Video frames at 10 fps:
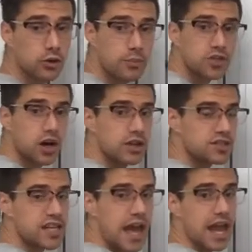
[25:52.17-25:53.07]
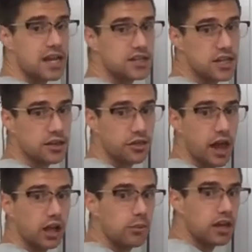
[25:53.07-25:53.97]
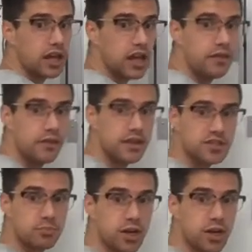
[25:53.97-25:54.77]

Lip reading: Krypton is the 18th element in this